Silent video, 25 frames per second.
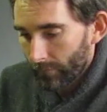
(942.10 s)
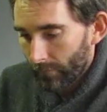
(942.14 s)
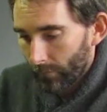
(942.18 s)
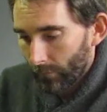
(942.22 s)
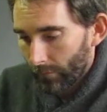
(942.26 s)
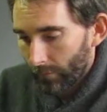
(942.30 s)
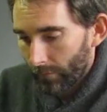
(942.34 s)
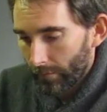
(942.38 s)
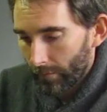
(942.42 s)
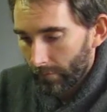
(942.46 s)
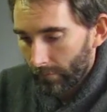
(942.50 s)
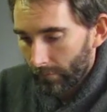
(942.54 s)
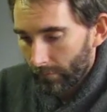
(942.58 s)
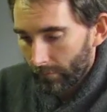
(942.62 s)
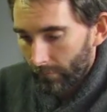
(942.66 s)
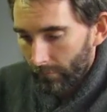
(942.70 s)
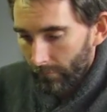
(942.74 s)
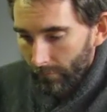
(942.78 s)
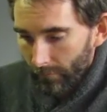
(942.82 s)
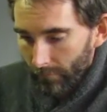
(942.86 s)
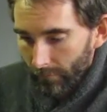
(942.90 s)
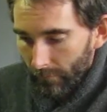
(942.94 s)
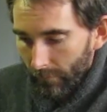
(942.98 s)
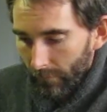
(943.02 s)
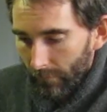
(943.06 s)
Okay.
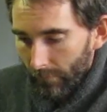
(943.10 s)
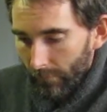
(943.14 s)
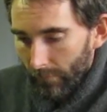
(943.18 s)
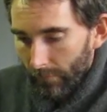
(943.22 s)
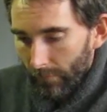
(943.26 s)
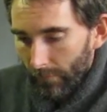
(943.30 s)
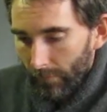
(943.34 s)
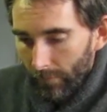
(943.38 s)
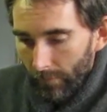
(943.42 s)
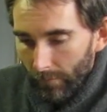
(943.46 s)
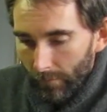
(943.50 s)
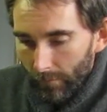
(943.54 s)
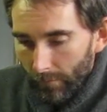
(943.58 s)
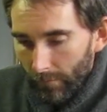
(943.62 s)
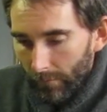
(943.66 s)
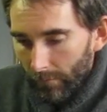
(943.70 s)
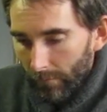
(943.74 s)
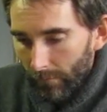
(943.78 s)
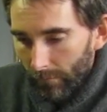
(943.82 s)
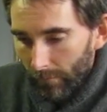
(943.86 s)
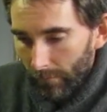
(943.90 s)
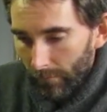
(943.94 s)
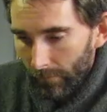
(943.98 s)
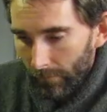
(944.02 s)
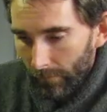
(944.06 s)

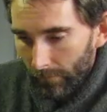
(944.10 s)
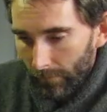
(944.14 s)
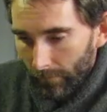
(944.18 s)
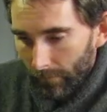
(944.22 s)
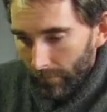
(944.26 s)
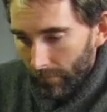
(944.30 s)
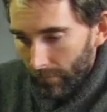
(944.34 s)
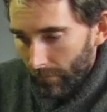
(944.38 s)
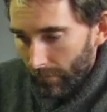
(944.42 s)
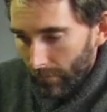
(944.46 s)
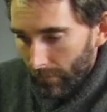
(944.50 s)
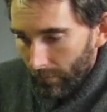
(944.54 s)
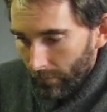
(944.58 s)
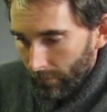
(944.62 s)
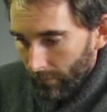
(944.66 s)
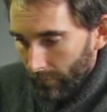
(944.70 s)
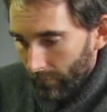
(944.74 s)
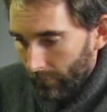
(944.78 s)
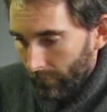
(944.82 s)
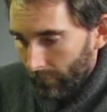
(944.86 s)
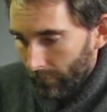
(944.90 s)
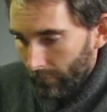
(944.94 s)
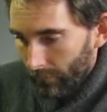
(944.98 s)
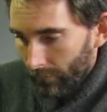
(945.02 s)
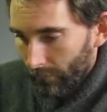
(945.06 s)
Let's see.
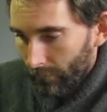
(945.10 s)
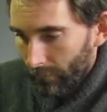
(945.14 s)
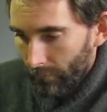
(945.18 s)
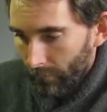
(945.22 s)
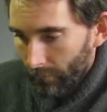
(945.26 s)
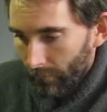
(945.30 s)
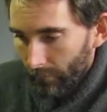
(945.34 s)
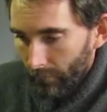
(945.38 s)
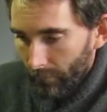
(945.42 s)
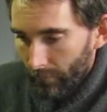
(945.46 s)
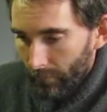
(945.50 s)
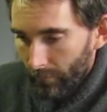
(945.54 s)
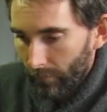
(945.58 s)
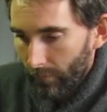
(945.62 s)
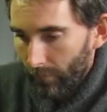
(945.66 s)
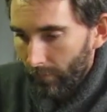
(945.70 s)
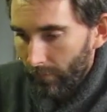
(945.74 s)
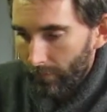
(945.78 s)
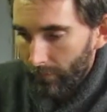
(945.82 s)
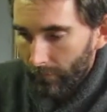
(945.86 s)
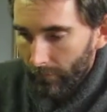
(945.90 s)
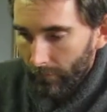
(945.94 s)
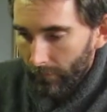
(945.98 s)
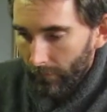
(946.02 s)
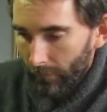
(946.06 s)
Let's do some
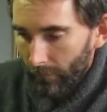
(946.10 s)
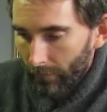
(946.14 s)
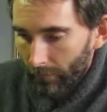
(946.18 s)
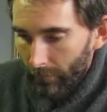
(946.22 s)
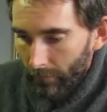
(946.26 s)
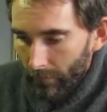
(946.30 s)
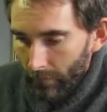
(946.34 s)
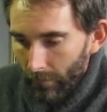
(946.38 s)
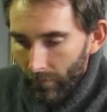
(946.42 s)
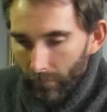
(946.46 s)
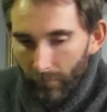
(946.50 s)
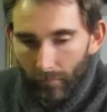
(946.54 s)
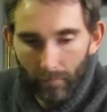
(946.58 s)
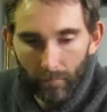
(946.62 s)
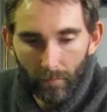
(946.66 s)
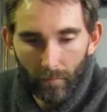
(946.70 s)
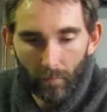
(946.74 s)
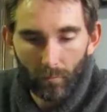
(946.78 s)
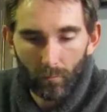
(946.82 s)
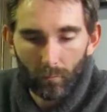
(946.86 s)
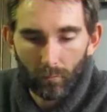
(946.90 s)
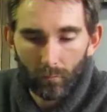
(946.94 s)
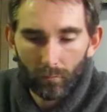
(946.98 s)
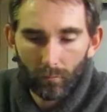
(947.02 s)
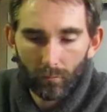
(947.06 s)
of this fun stuff.
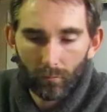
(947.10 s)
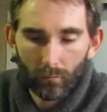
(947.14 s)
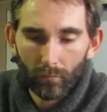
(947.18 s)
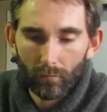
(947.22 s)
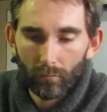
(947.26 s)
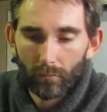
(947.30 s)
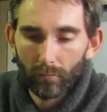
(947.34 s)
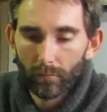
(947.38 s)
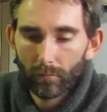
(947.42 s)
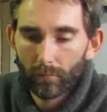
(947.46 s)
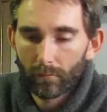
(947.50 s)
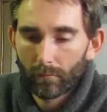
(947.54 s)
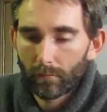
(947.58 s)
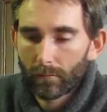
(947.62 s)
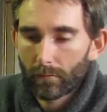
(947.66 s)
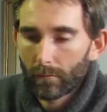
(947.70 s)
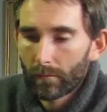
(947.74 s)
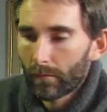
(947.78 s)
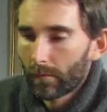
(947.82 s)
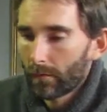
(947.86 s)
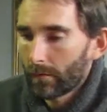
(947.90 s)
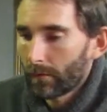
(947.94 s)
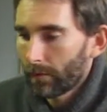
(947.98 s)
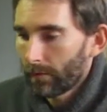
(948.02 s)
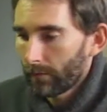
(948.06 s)
So,
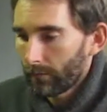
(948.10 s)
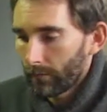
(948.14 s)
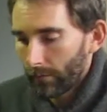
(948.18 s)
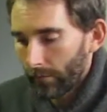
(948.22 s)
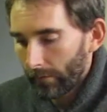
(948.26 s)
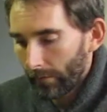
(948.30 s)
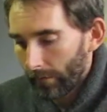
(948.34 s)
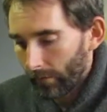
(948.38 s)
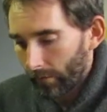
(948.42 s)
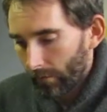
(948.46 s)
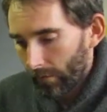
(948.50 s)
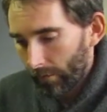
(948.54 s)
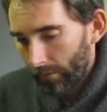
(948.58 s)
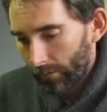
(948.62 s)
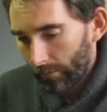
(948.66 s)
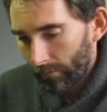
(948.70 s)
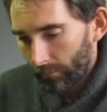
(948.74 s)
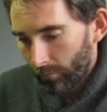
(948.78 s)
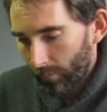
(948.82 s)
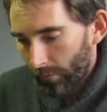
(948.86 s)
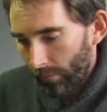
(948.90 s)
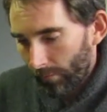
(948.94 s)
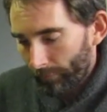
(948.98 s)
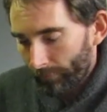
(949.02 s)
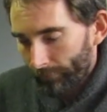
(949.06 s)
what do I get? Oh, I got a
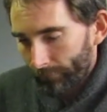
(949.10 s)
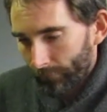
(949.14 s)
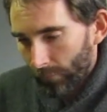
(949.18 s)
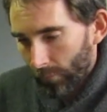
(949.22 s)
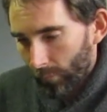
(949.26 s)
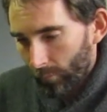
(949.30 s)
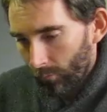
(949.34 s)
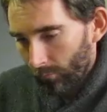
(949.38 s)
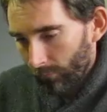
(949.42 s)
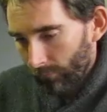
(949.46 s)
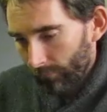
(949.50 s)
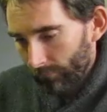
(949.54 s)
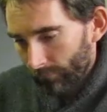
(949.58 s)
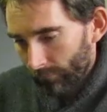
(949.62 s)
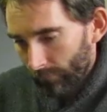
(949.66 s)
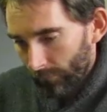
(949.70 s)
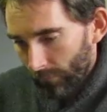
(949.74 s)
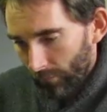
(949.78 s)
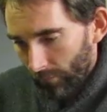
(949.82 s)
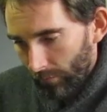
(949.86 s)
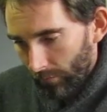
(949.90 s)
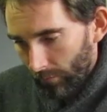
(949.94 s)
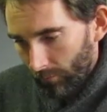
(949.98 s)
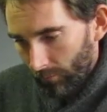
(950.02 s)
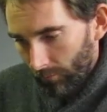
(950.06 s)
Swamp. Cool.
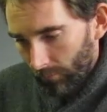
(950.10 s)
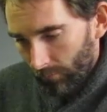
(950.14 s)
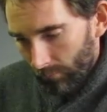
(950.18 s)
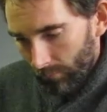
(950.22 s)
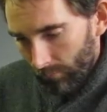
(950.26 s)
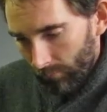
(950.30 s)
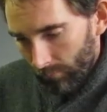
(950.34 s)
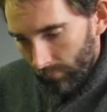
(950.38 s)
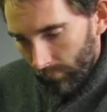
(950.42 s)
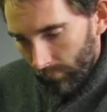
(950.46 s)
So,